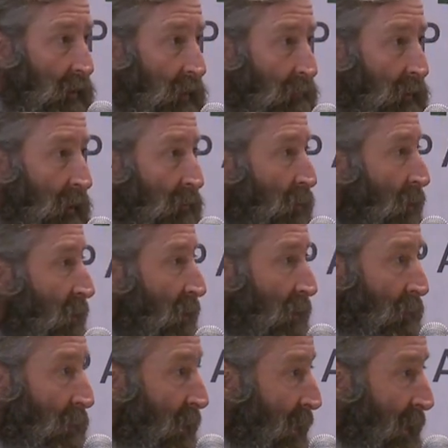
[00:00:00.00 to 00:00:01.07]
and I'm not
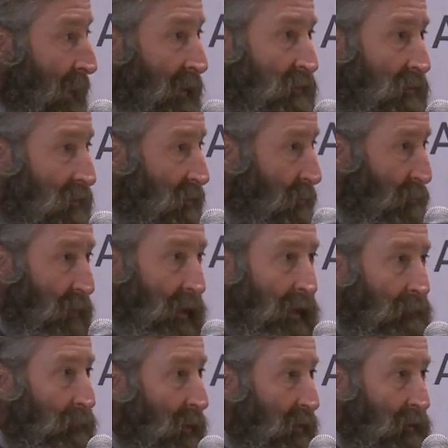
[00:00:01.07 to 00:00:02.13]
talking about axis and
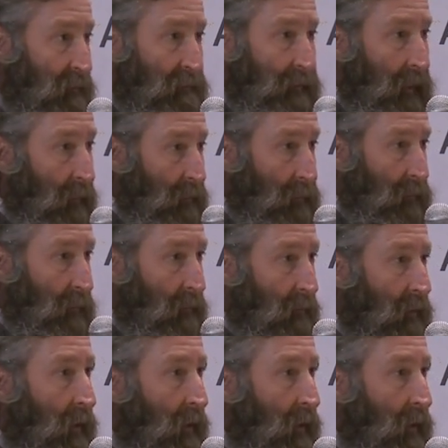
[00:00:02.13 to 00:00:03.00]
black buck and fallow deer,